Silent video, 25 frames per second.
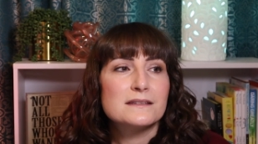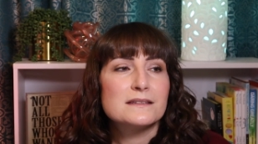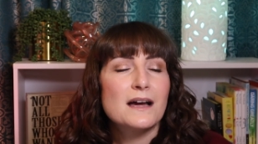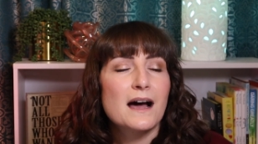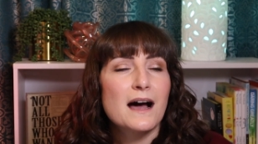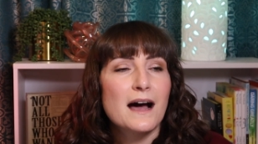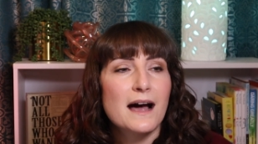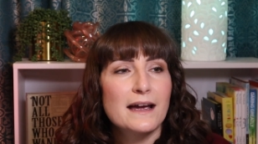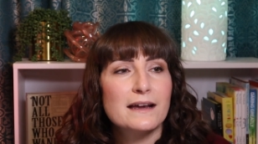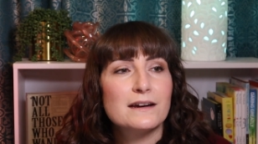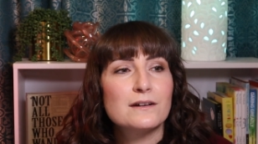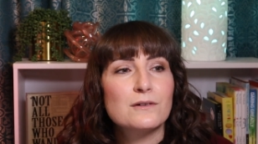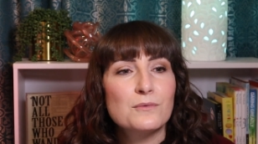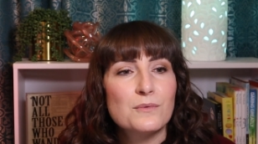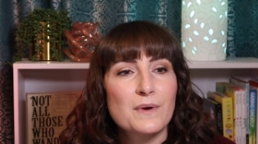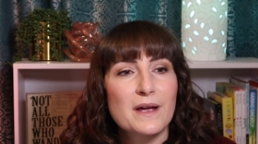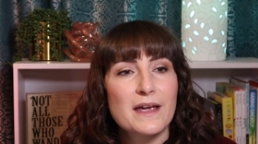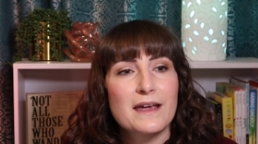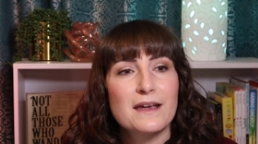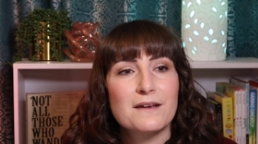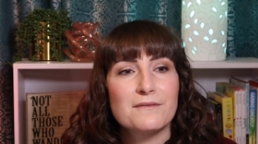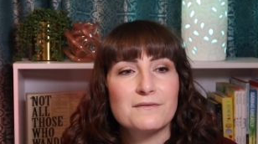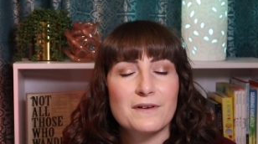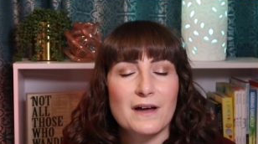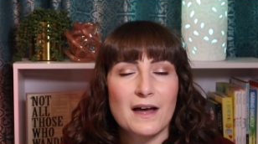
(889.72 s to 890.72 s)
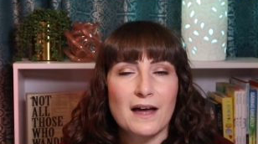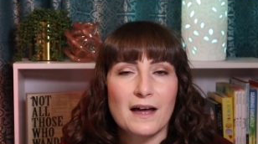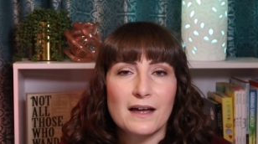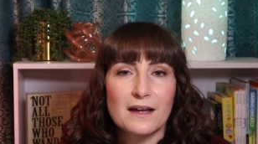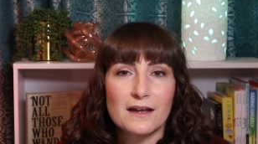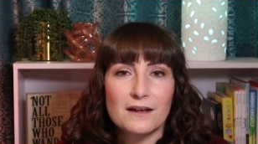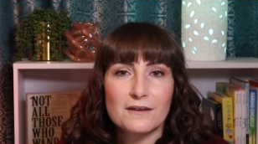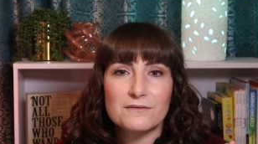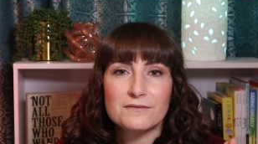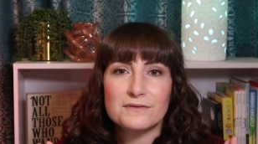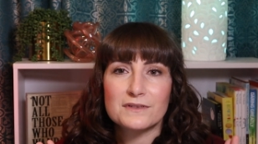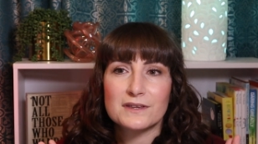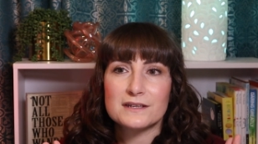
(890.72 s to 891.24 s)
tidal wave
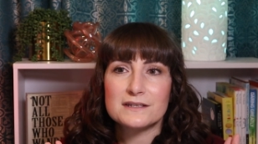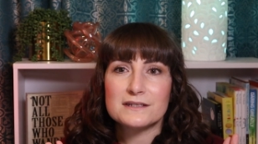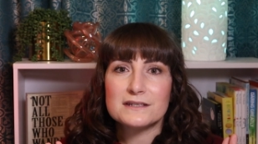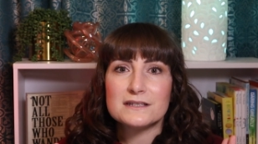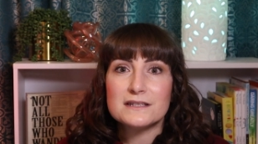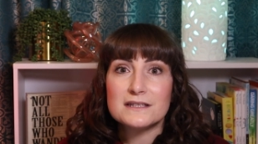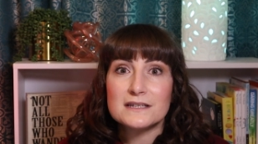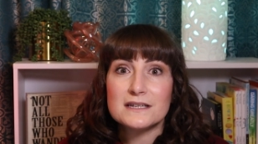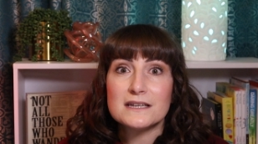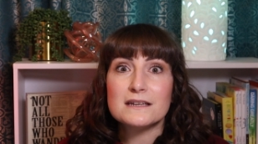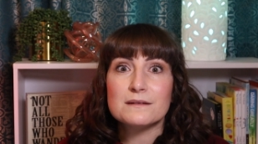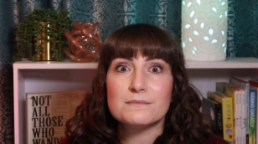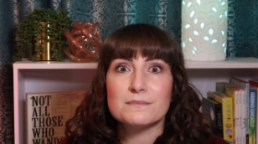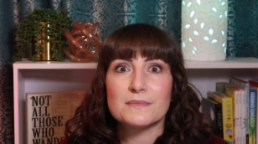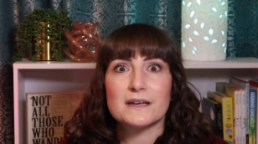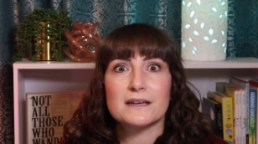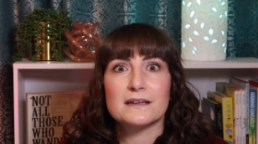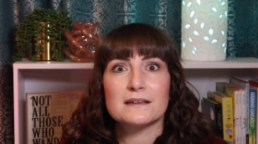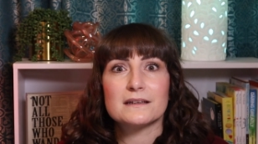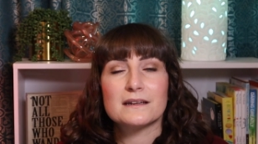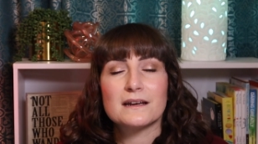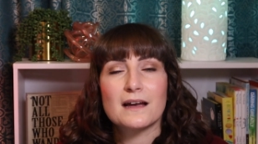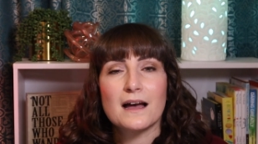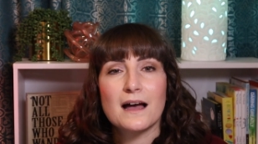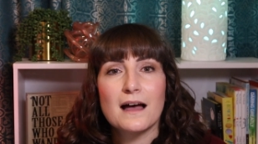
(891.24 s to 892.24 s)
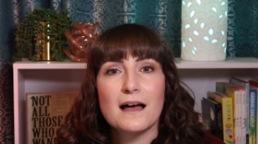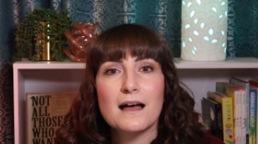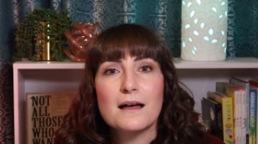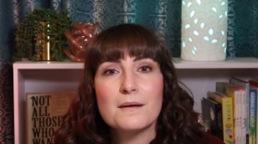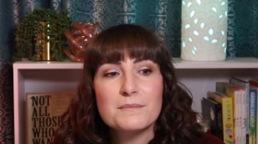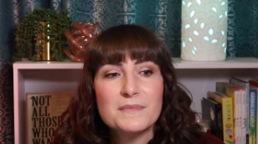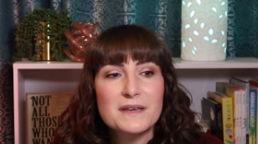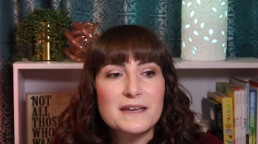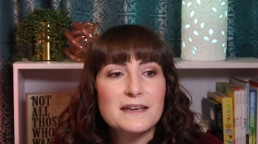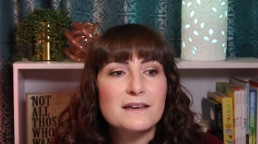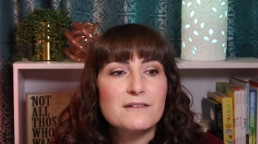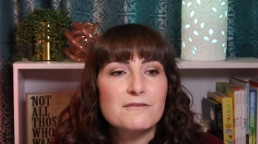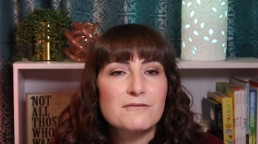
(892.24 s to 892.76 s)
of the demon
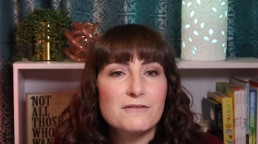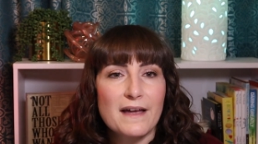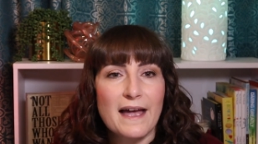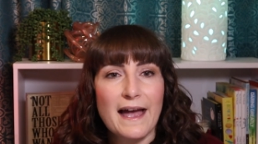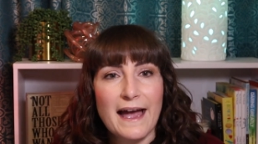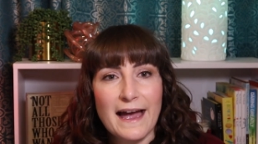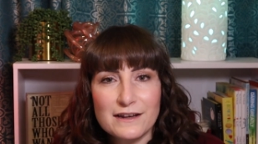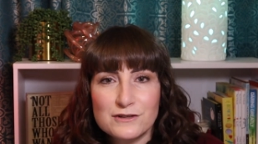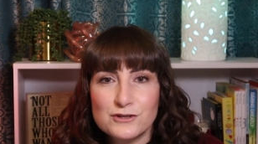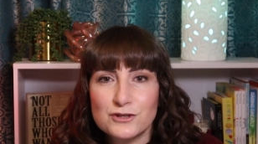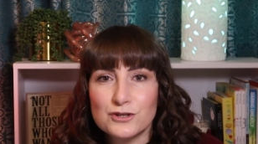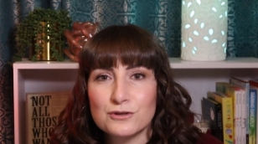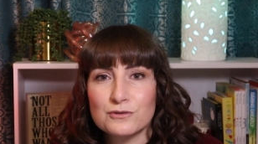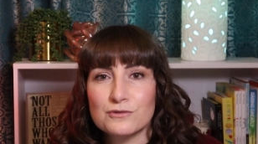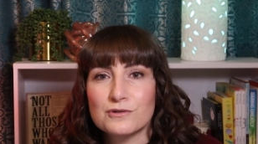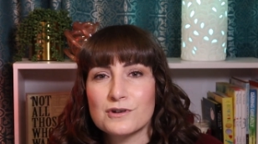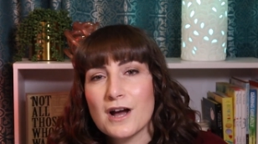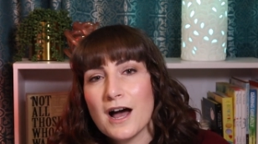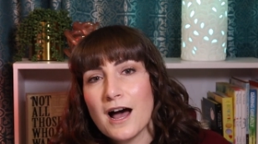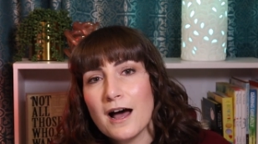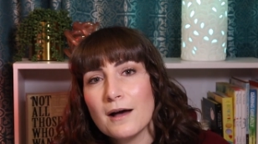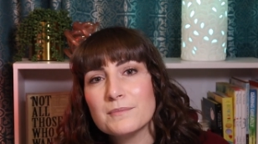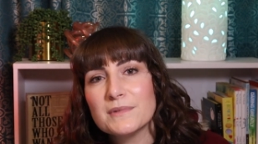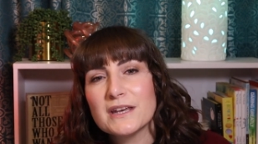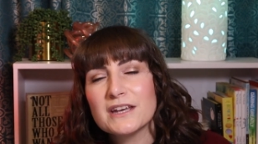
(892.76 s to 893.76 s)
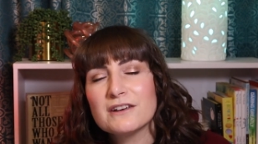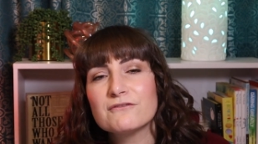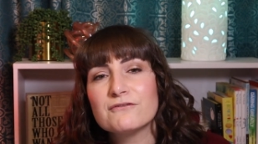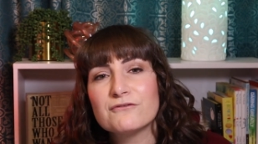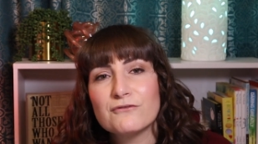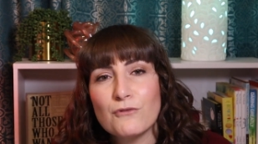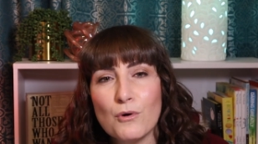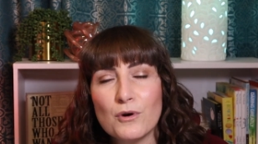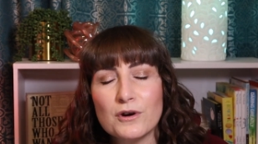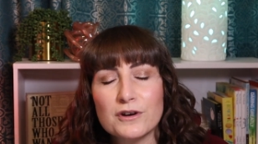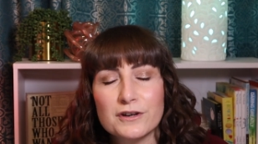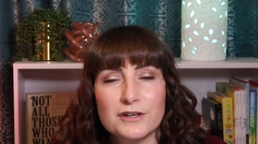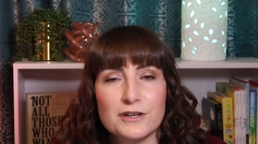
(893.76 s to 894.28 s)
coming at you, coming
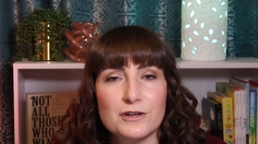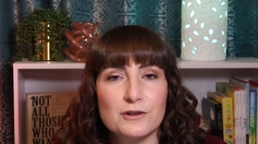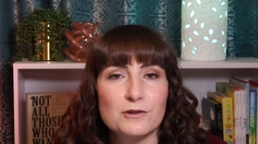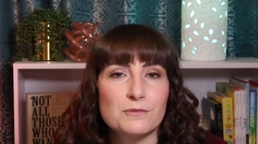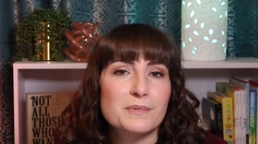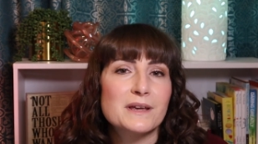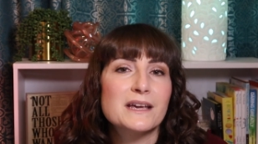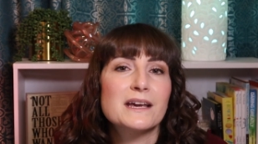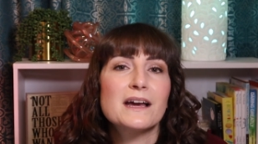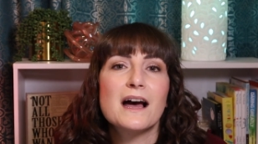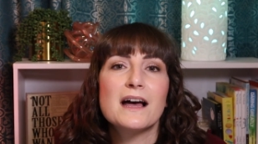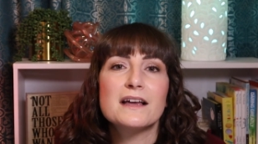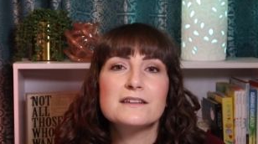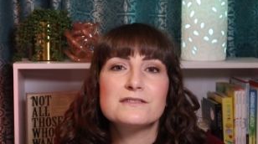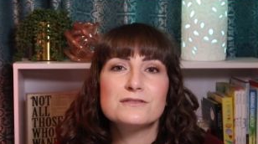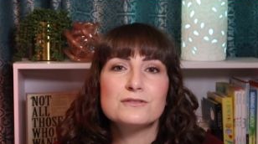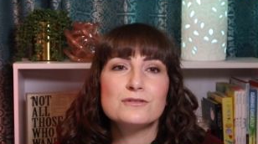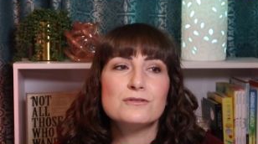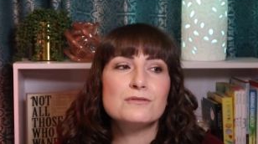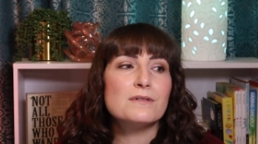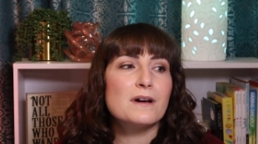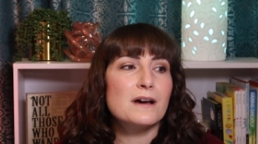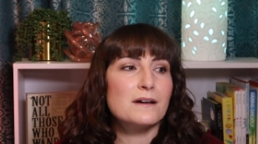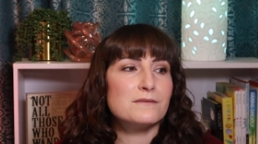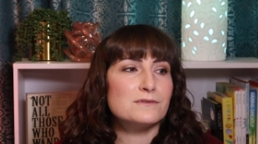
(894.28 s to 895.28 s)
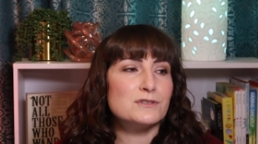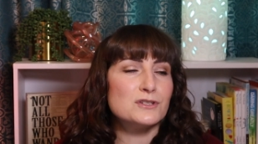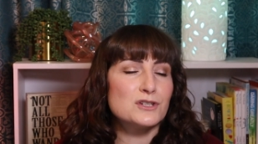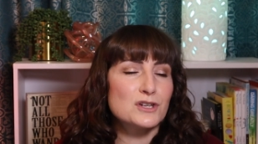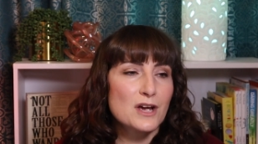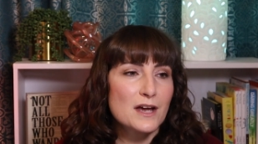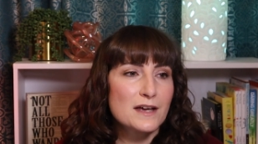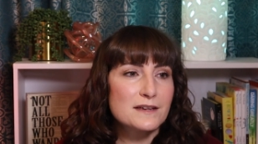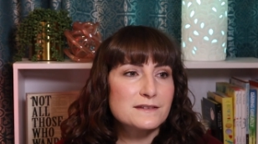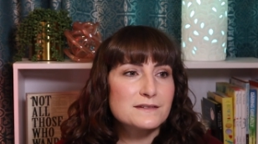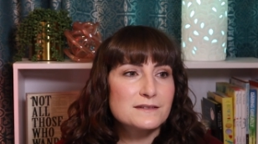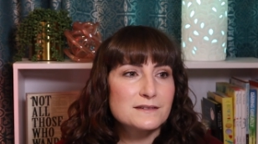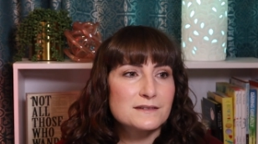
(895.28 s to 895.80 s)
for you, because you have
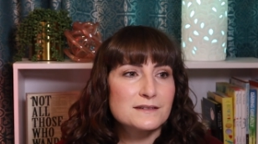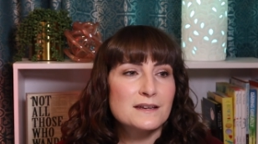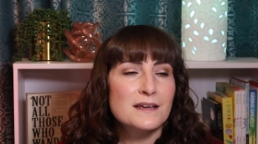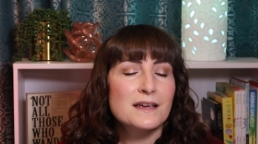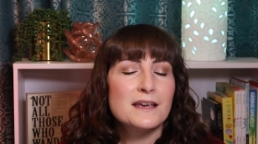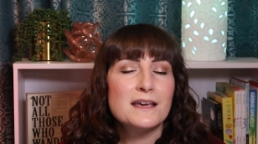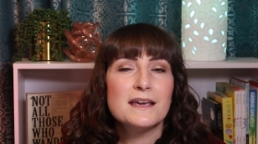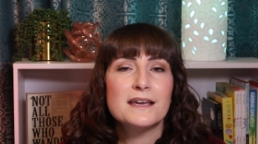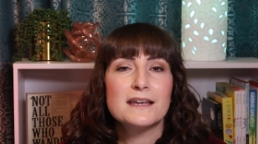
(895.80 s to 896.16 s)
just